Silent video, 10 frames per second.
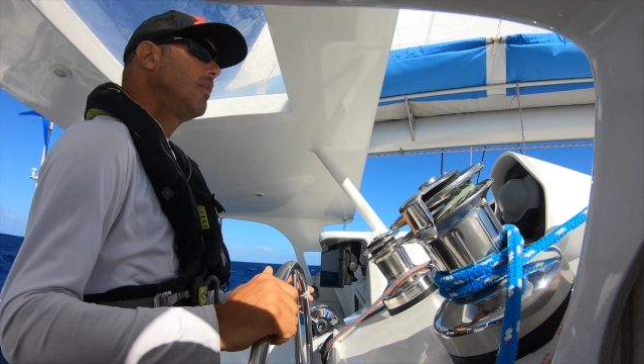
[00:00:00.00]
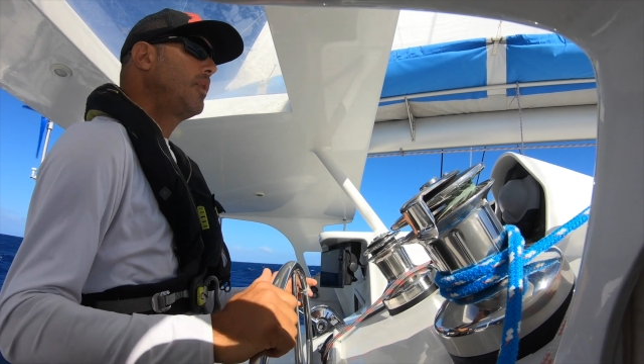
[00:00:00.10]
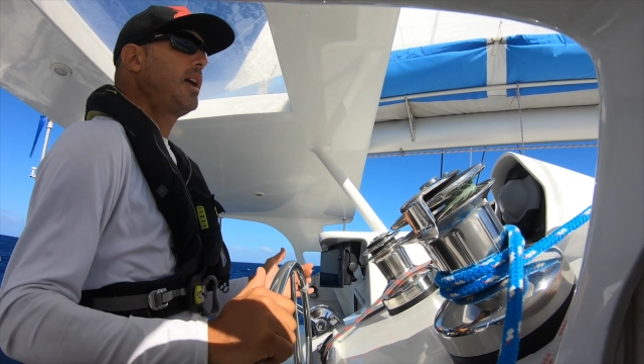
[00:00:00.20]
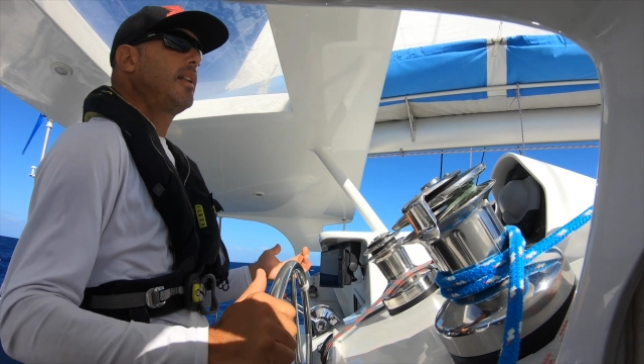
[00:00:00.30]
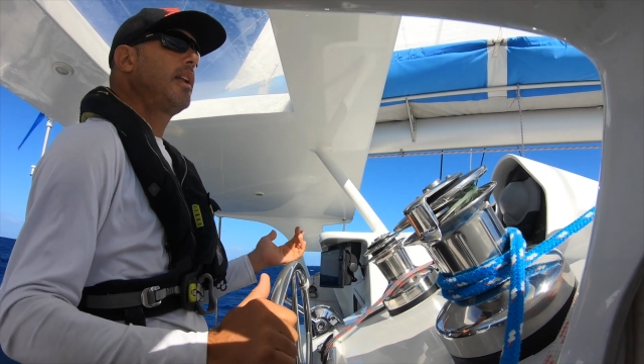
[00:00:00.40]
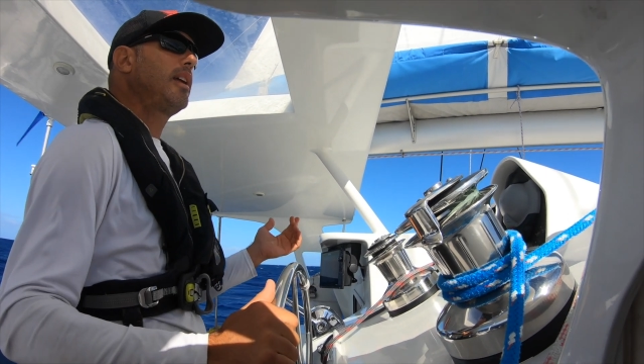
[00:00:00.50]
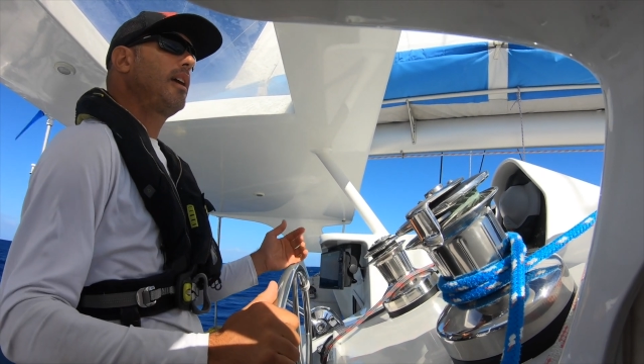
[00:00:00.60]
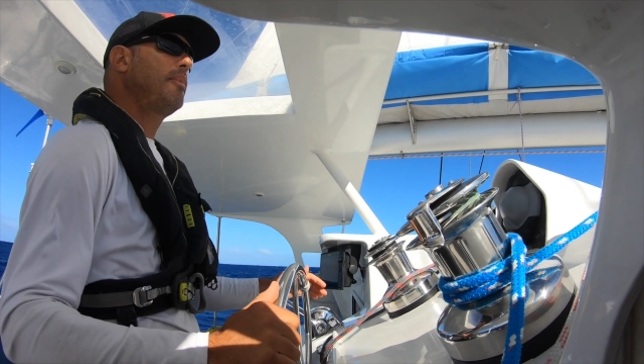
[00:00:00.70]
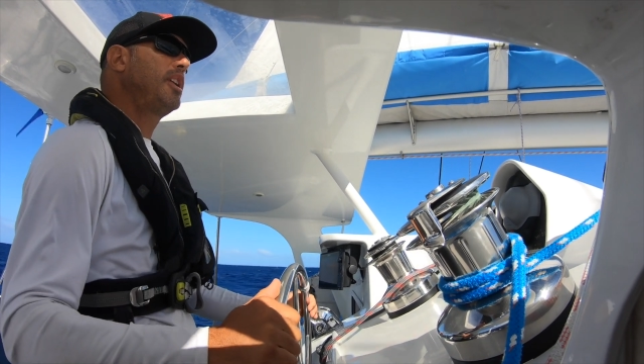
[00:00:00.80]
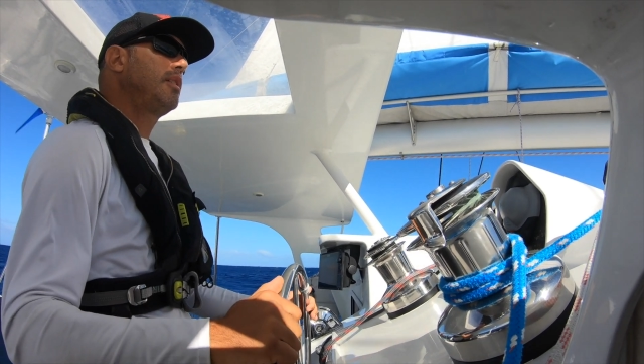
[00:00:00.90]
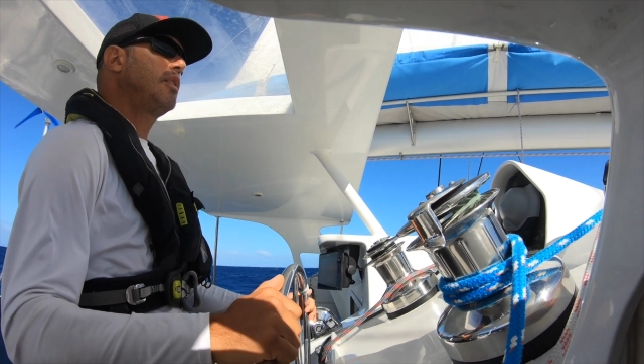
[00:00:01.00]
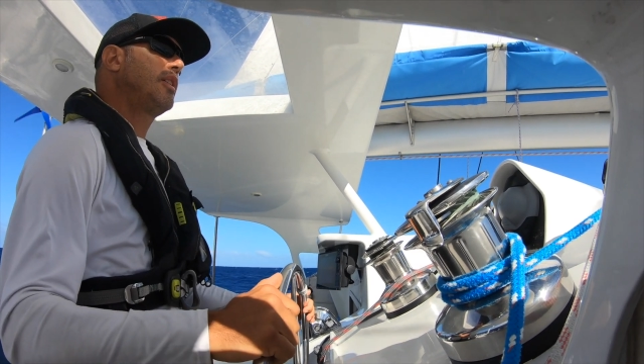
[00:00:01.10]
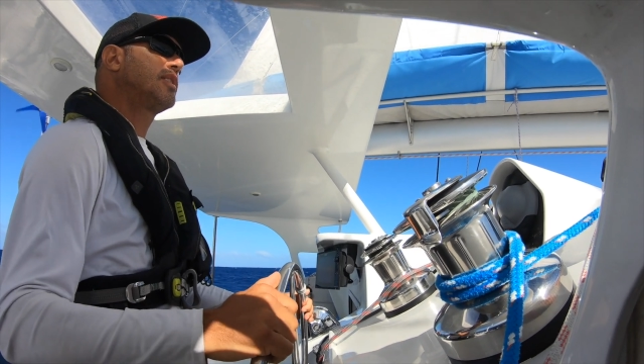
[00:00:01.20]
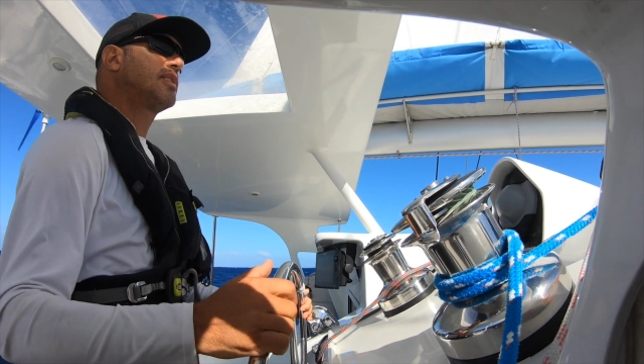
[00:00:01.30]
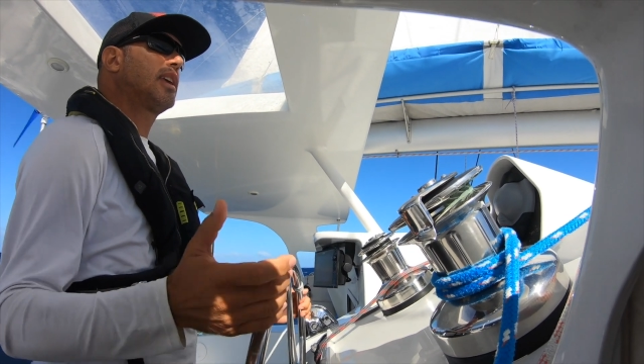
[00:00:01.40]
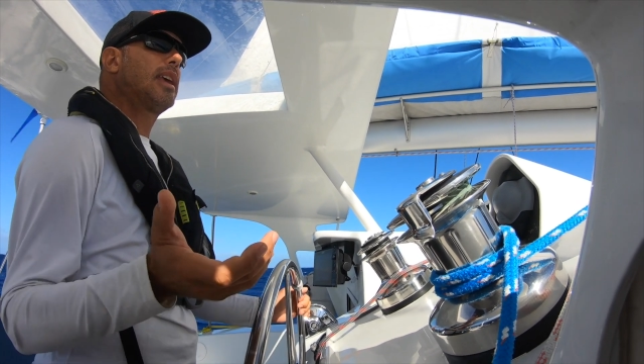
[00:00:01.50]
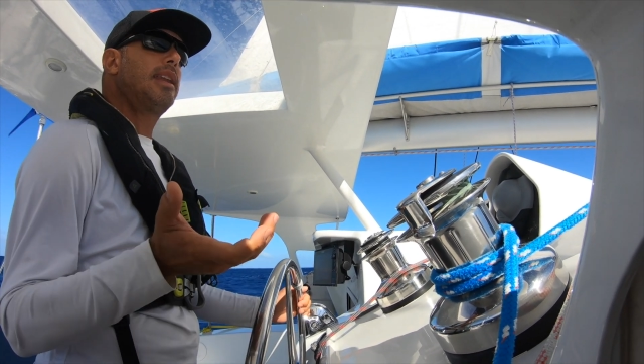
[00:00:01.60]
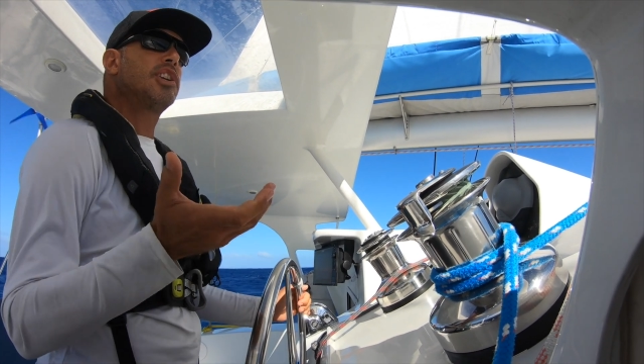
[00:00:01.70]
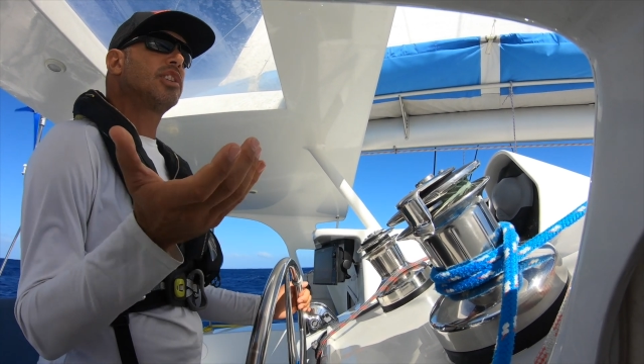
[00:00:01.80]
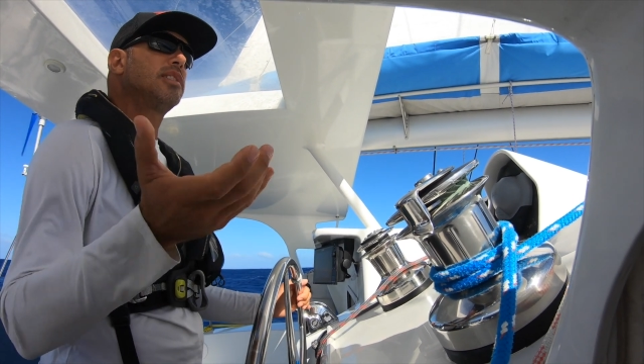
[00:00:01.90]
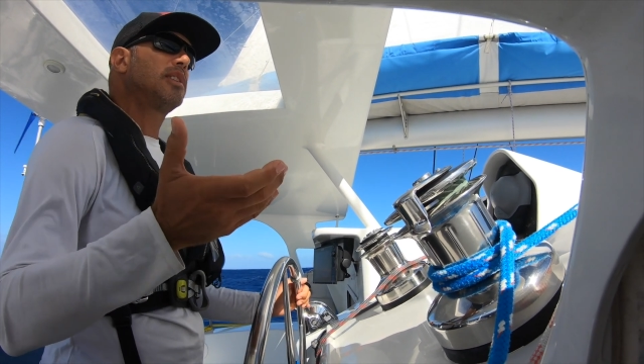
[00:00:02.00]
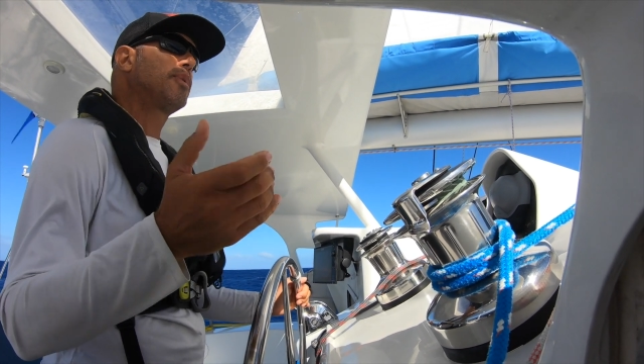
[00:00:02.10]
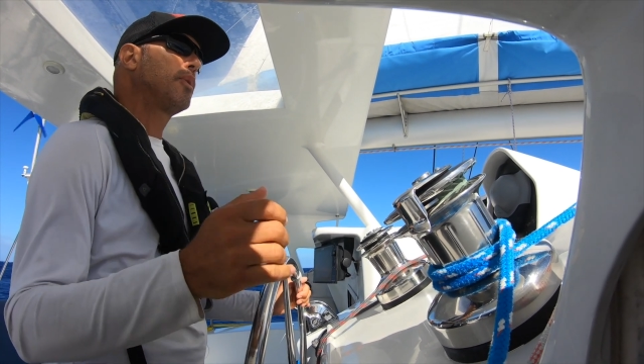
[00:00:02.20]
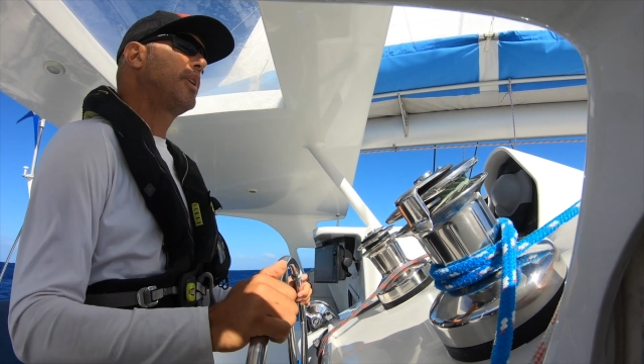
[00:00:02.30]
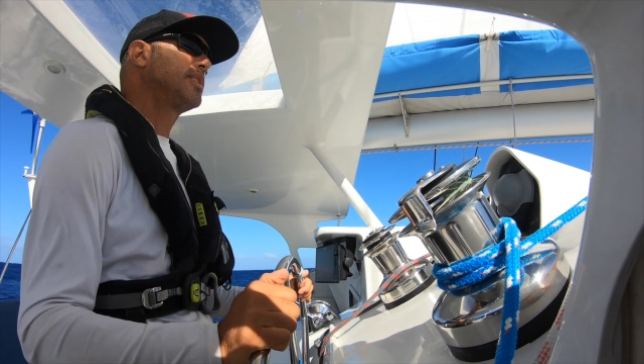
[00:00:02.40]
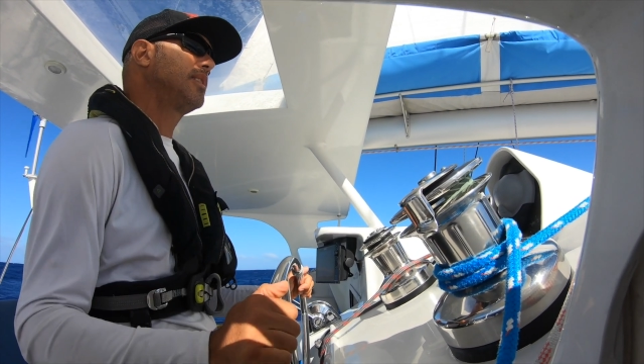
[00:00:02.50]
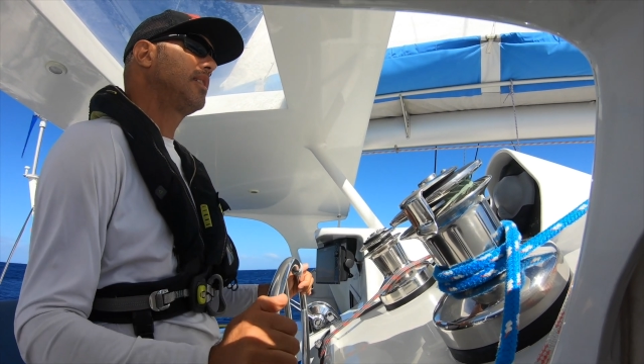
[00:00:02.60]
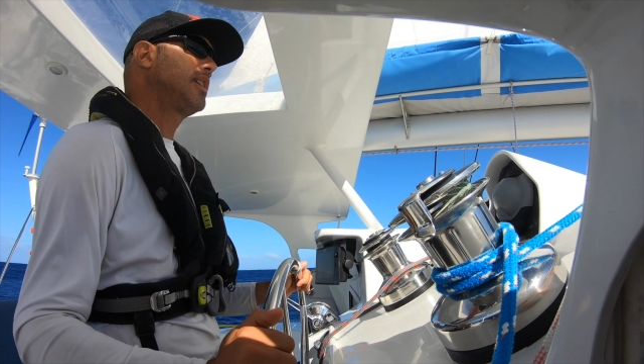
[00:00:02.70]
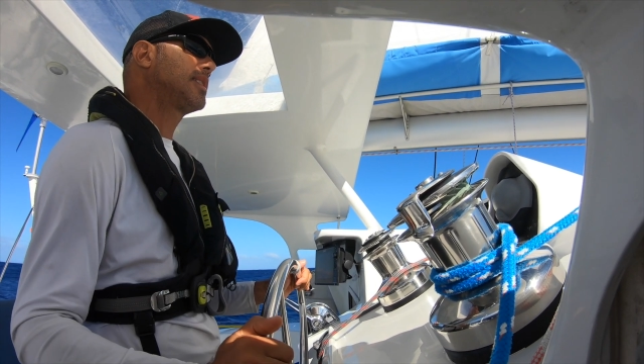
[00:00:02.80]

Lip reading: Well, not, I mean, you know, this, the conditions, if it wasn't these